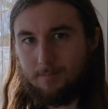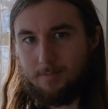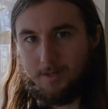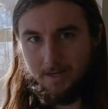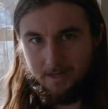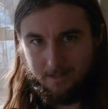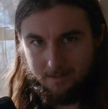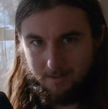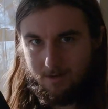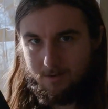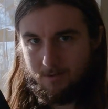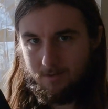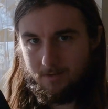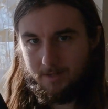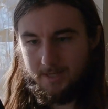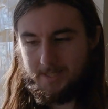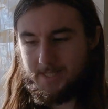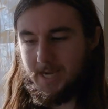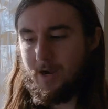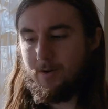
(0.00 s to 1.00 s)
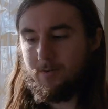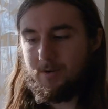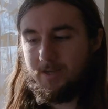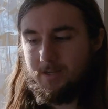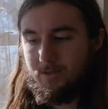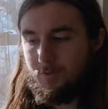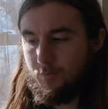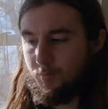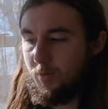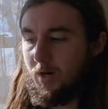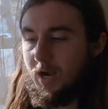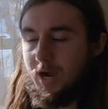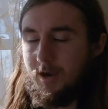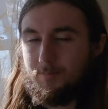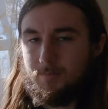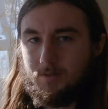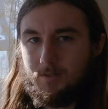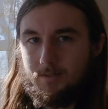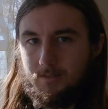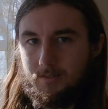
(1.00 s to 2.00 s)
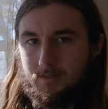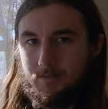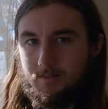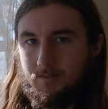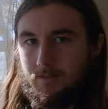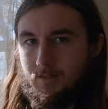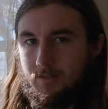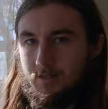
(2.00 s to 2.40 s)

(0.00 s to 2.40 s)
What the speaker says: brain going, because how can we properly